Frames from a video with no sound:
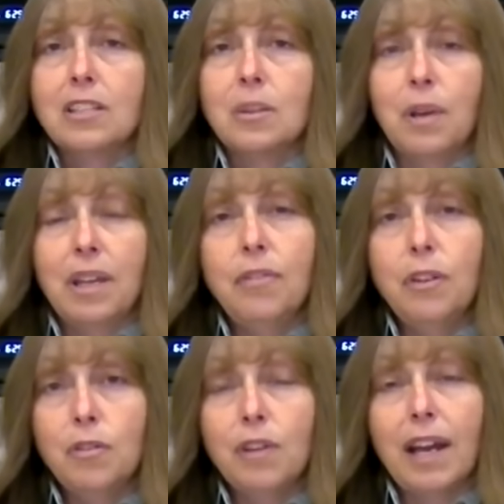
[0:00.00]
So if
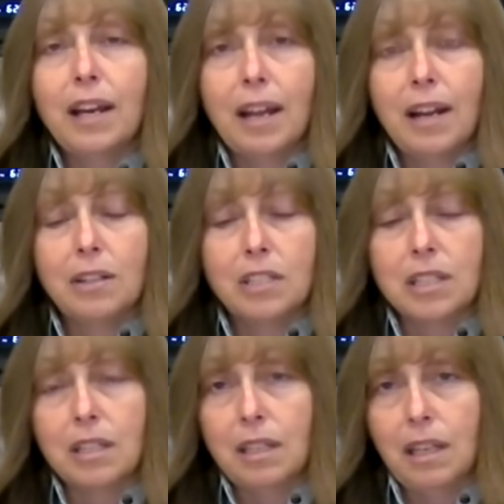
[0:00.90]
you've got an iron
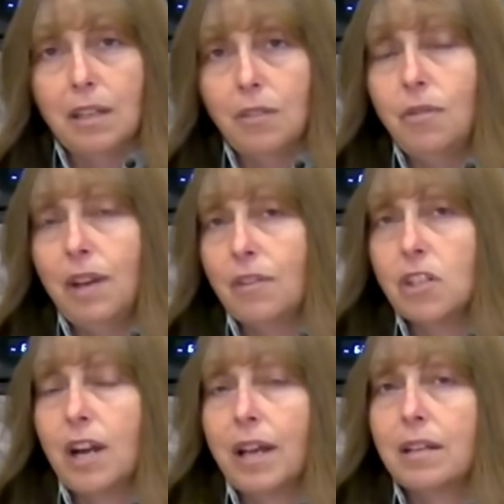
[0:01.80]
skillet and you've never
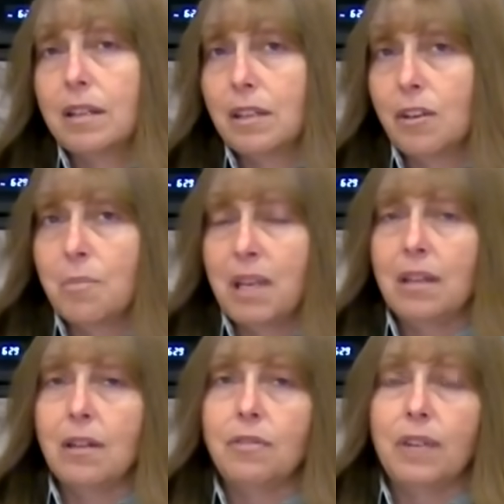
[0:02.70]
tried cooking your
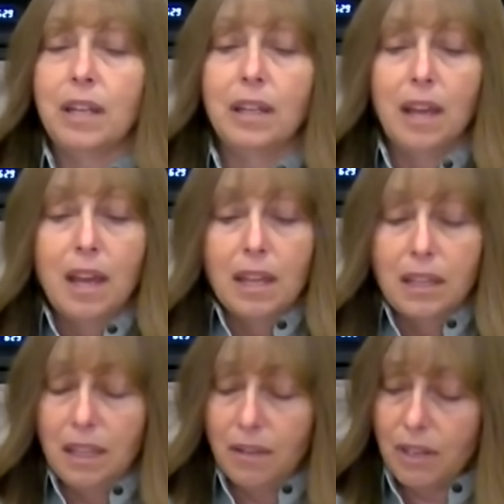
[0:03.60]
meatloaf in it,
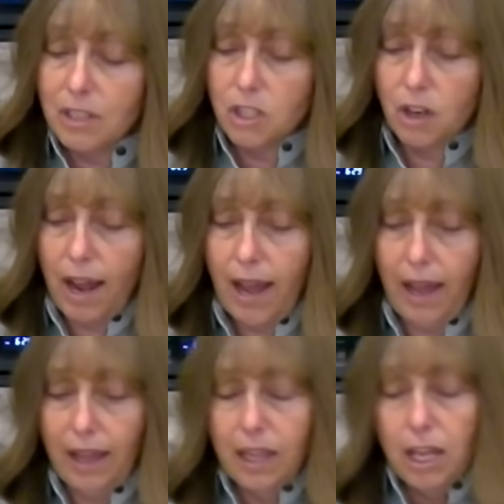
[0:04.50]
give it a
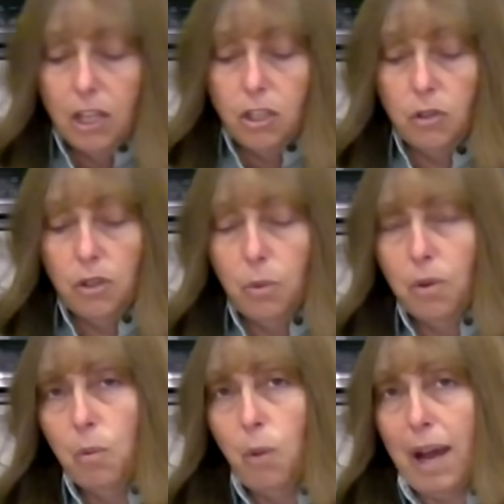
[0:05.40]
try. You do
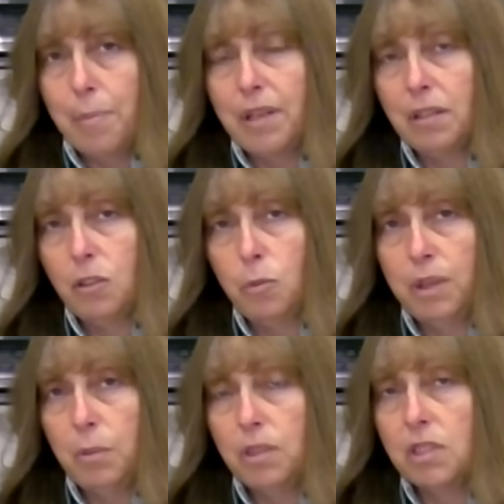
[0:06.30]
want to wipe it a little
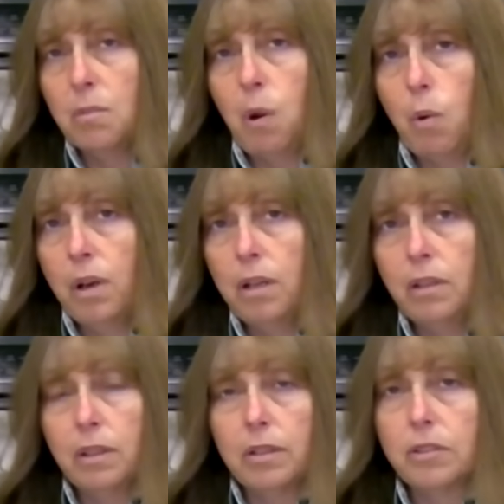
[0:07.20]
bit with some
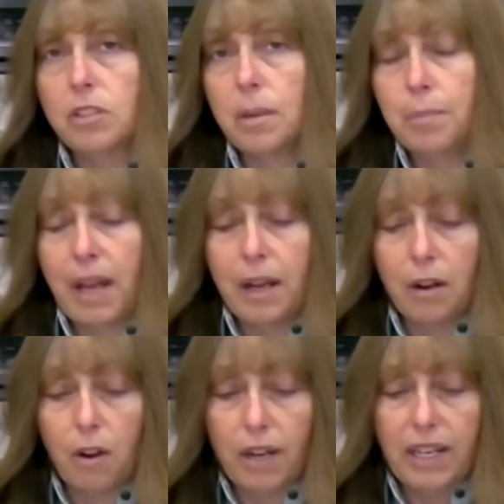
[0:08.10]
oil or some kind
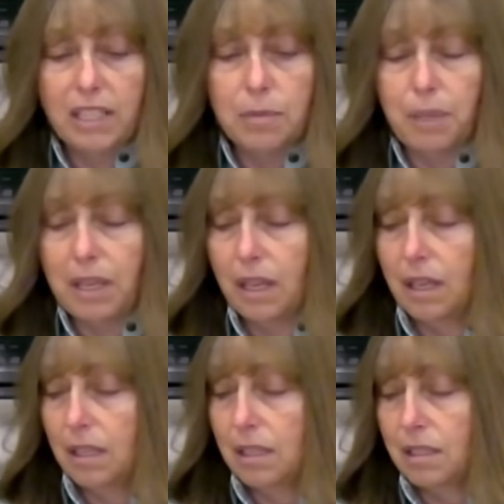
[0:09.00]
of grease,
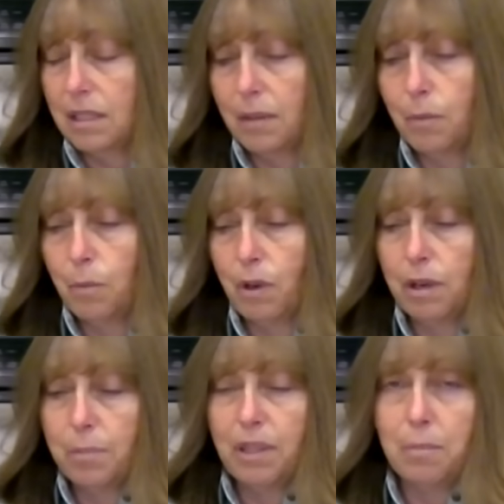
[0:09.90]
because we're
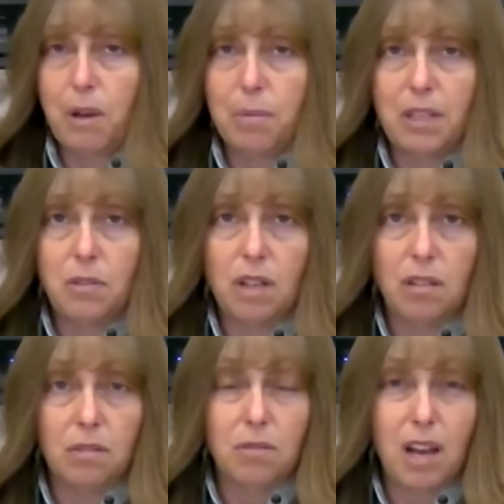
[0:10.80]
going to put the barbecue
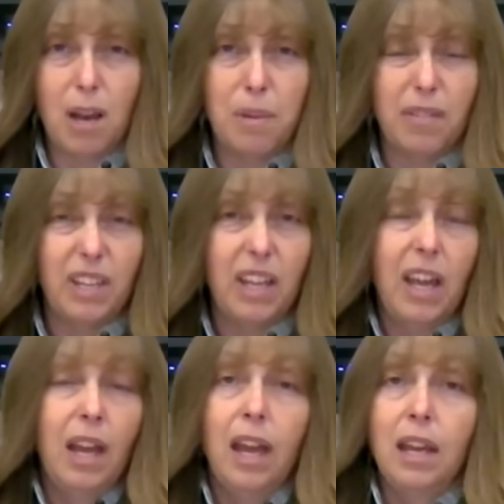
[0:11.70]
sauce on top of it.
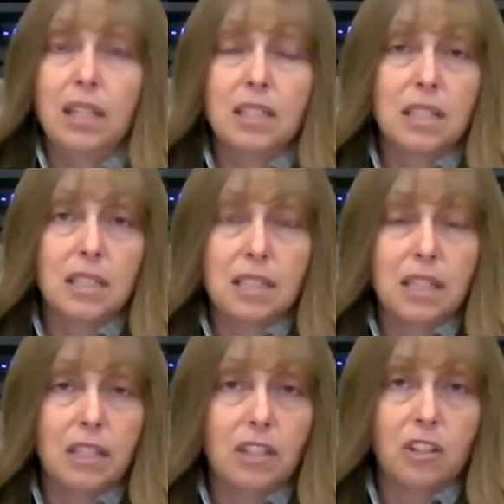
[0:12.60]
It is going to
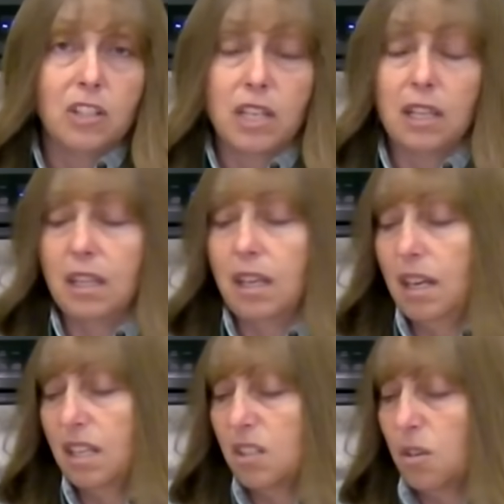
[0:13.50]
stick to your skillet,
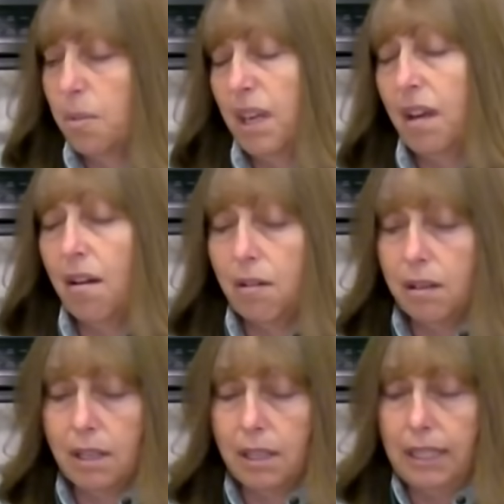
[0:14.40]
and it's going to make it
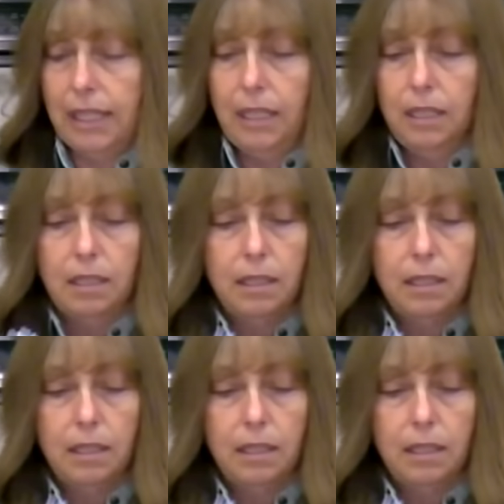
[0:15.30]
hard to clean